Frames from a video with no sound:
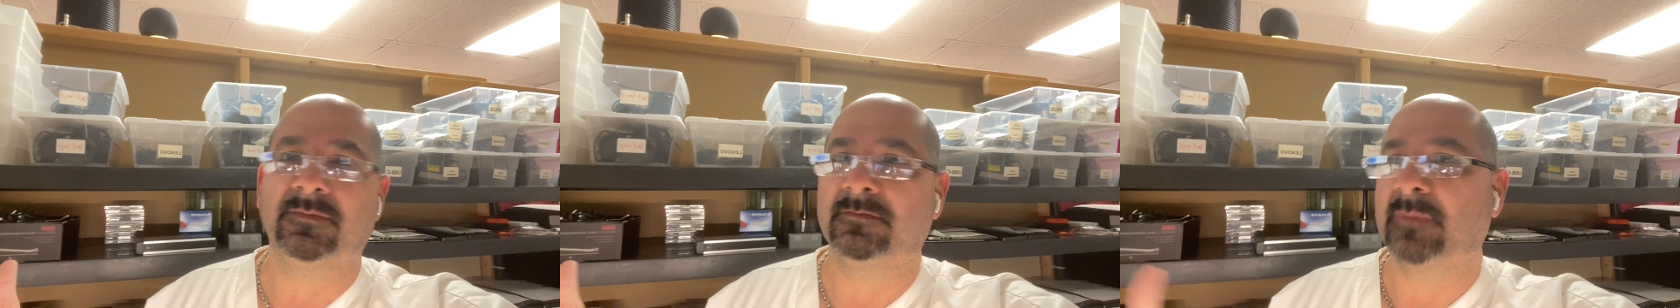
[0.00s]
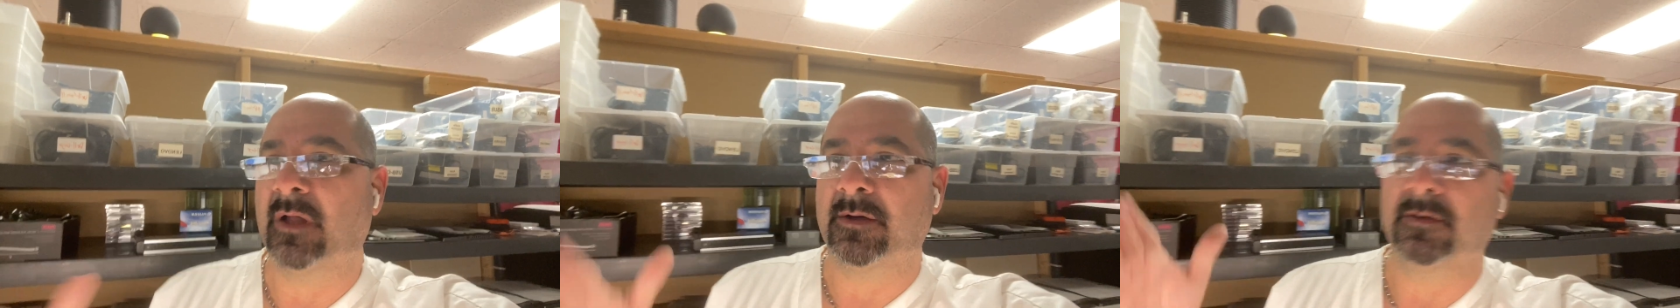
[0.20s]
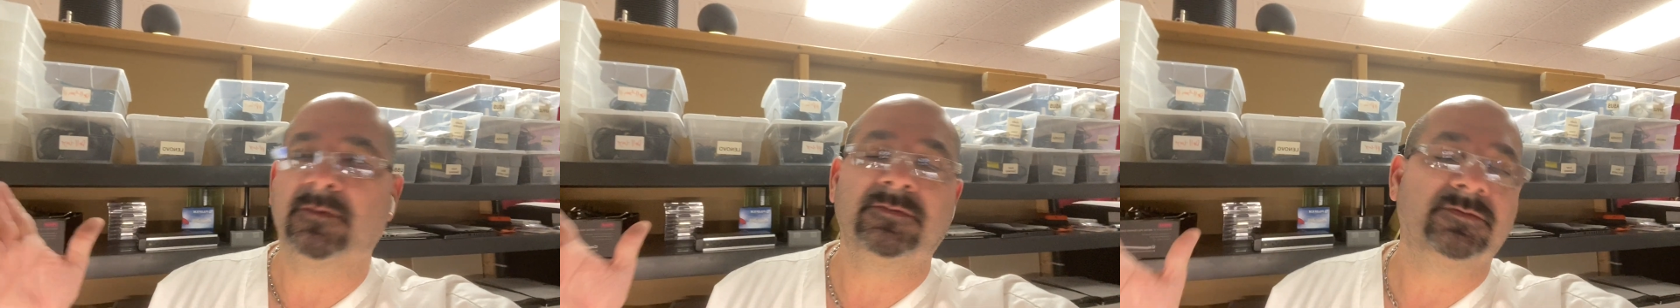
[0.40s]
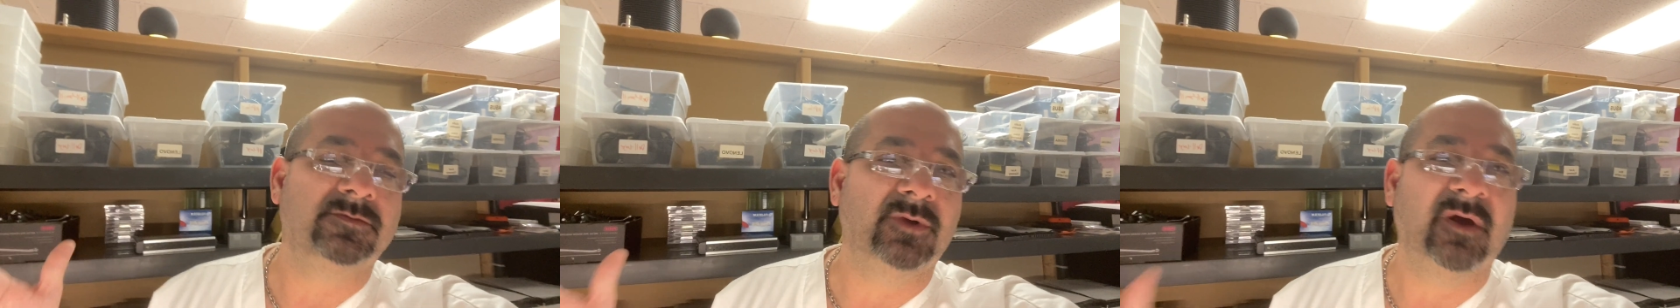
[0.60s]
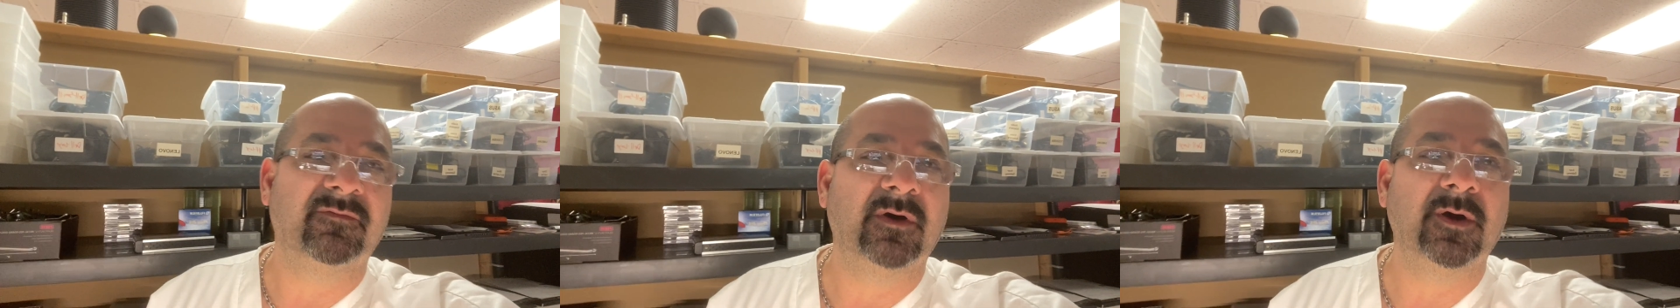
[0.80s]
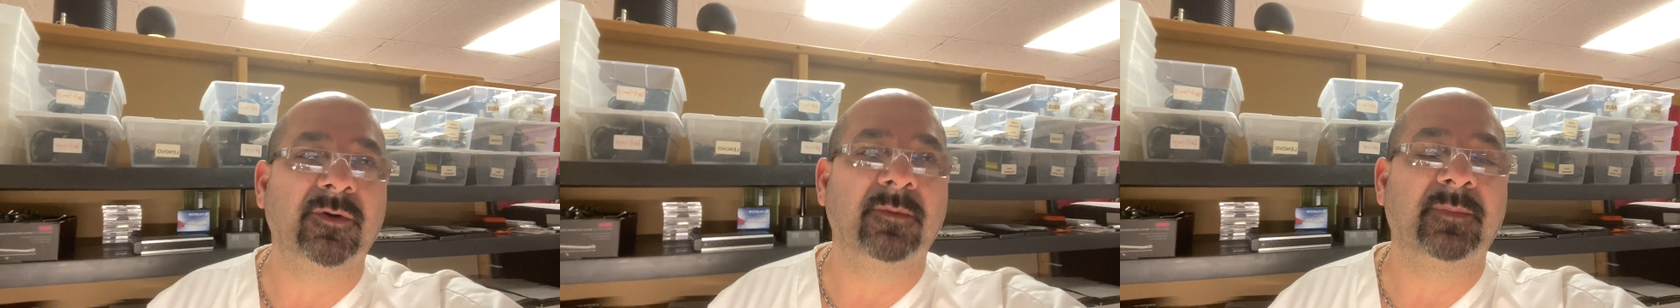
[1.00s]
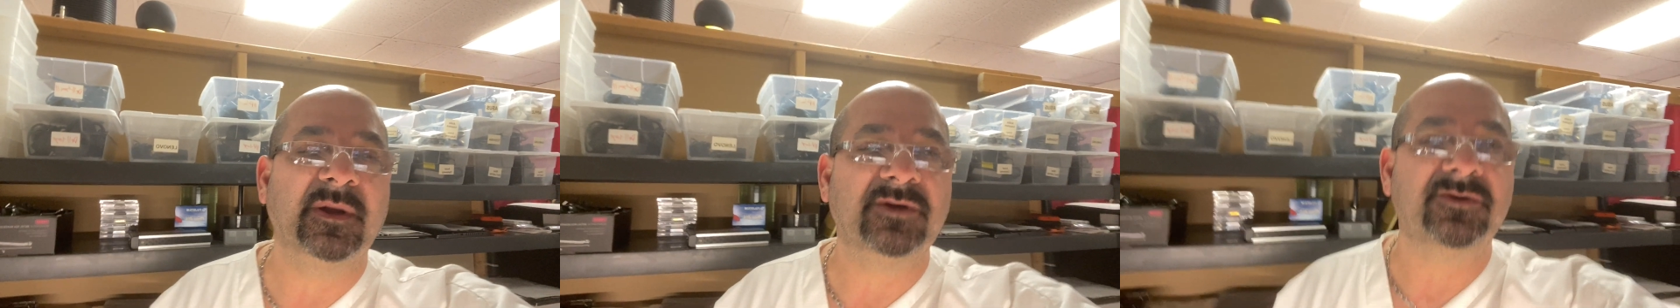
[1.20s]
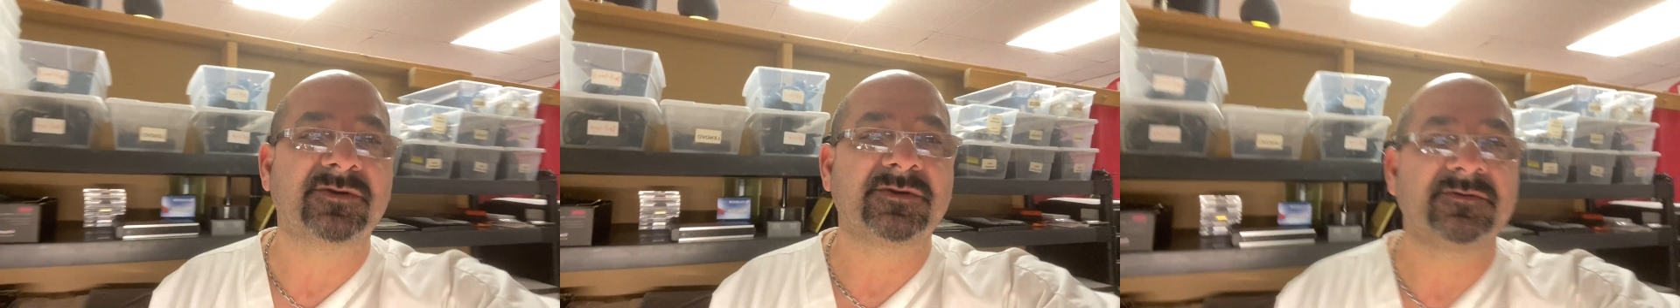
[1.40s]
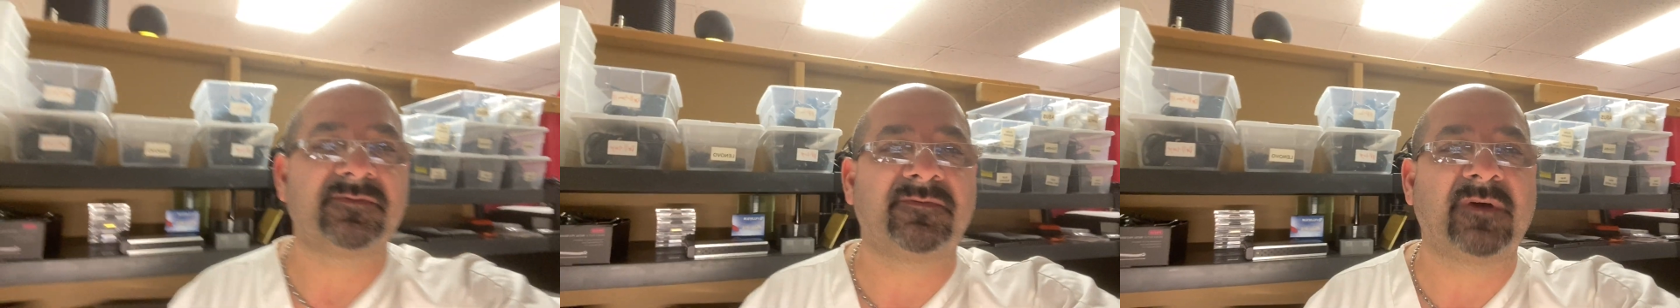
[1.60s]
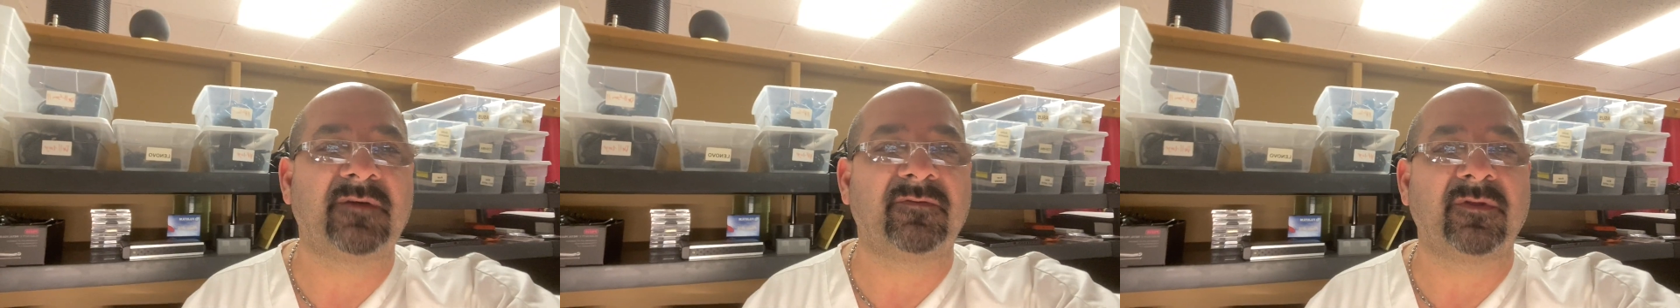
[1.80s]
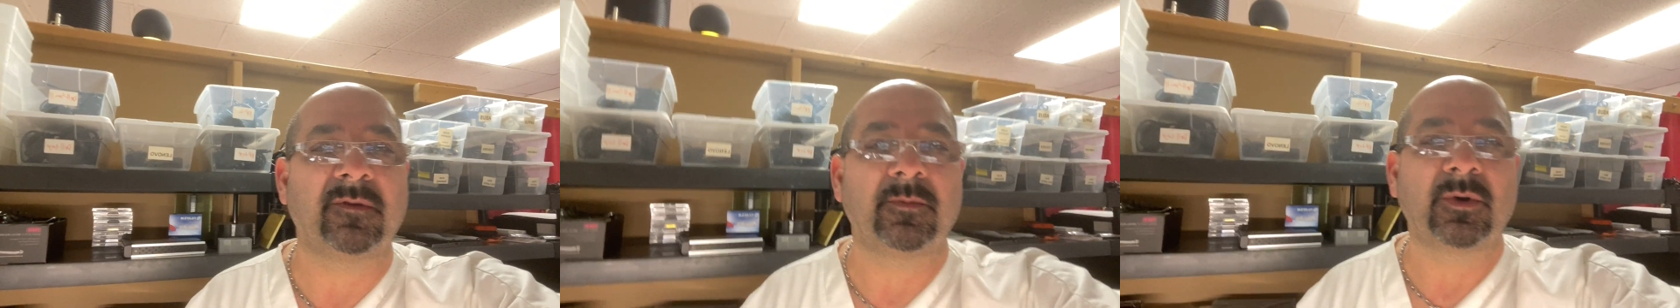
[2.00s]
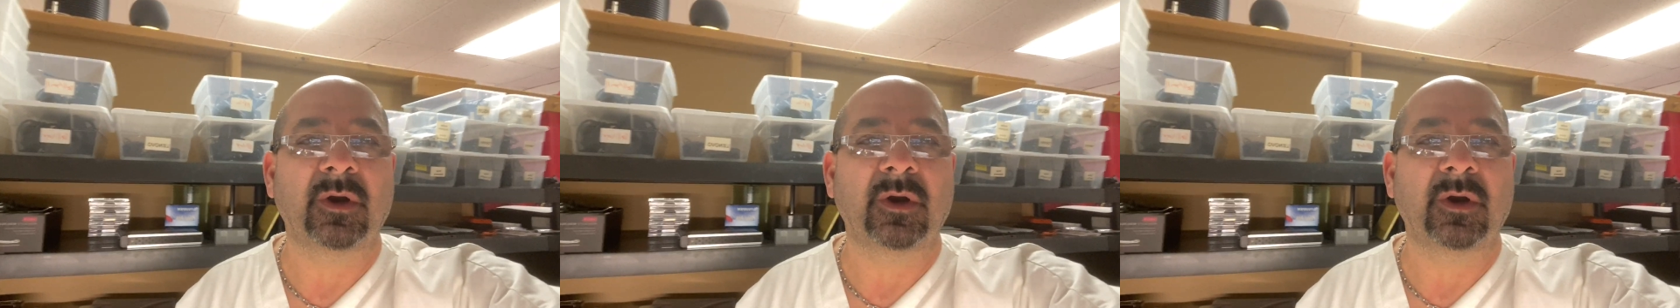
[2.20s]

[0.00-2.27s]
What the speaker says: I don't know, you have 100 pictures, and 5 of them are